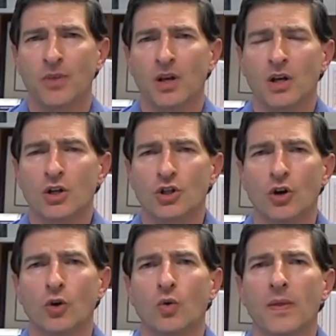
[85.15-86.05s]

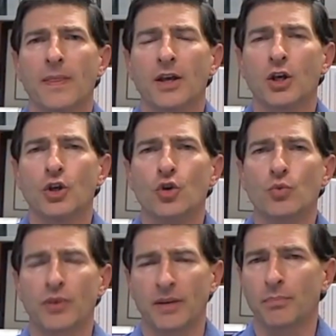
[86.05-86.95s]
So you
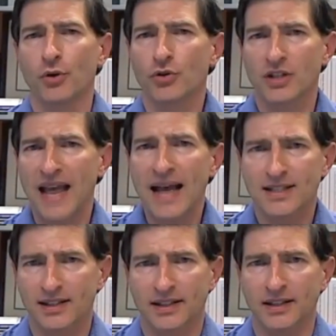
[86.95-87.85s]
can produce
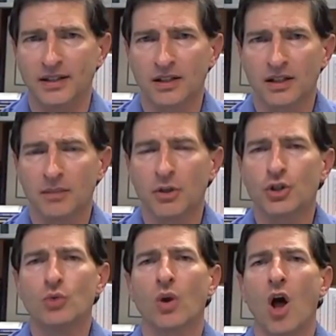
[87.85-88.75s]
gasoline, but you
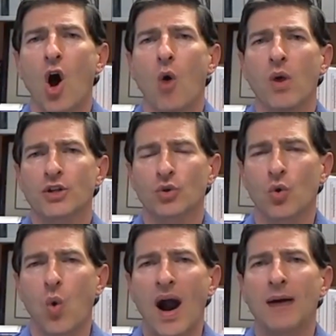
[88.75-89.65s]
will always
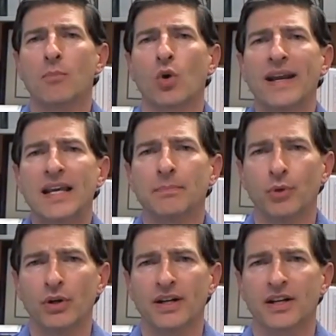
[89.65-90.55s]
require more
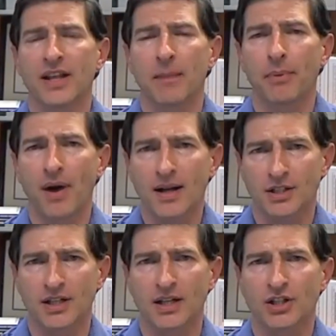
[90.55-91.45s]
input into that
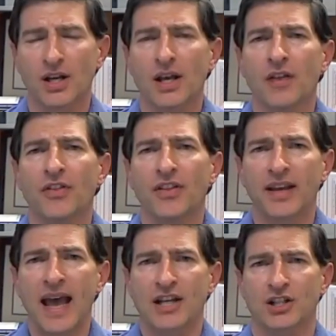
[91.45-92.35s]
process than the
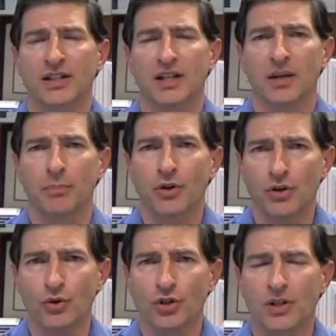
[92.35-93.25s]
gasoline can
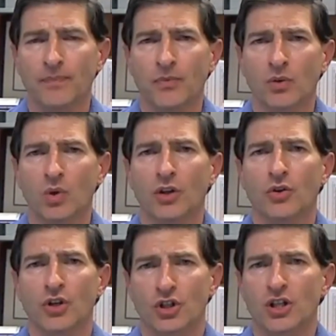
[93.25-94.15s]
produce. Well, you
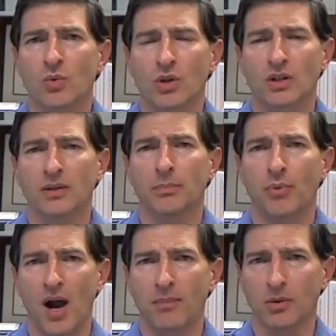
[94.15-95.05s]
can see what the
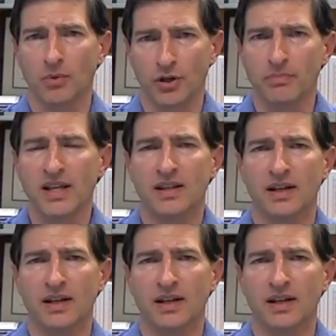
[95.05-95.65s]
problem could be then.